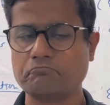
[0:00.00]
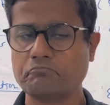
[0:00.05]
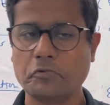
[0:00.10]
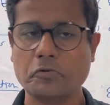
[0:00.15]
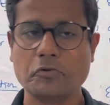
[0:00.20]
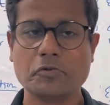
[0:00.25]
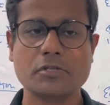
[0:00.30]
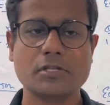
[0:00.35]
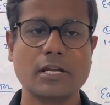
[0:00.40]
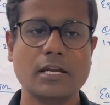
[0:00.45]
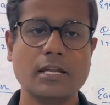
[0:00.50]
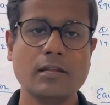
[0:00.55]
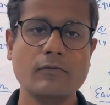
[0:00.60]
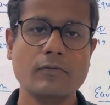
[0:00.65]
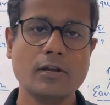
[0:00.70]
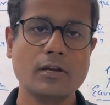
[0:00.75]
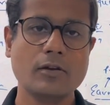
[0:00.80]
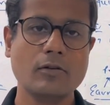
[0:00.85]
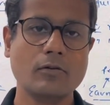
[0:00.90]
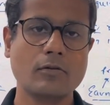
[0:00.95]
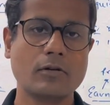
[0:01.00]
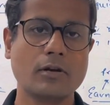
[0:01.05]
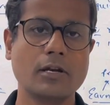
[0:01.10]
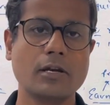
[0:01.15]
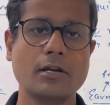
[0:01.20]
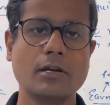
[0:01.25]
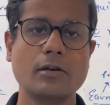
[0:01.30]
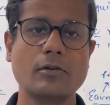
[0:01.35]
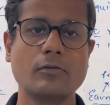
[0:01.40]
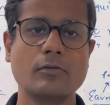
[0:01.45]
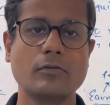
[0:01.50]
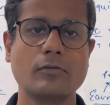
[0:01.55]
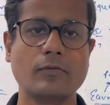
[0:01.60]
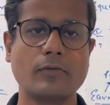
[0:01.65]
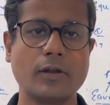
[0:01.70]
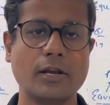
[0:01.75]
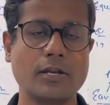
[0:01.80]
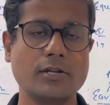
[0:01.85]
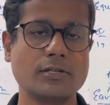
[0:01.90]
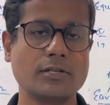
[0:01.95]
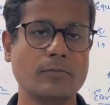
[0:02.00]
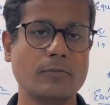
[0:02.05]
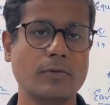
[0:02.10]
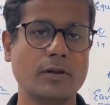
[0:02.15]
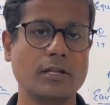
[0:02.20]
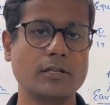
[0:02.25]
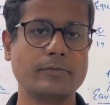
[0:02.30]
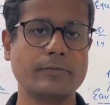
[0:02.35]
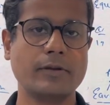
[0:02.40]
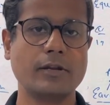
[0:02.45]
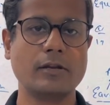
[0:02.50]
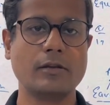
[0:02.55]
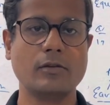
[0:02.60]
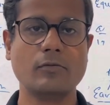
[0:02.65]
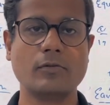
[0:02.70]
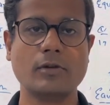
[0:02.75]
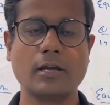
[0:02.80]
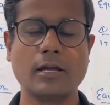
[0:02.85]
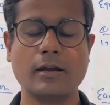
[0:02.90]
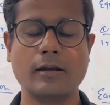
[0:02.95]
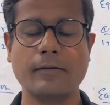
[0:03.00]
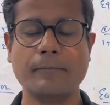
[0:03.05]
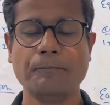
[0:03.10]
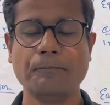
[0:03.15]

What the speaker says: post any video related to financial management, you can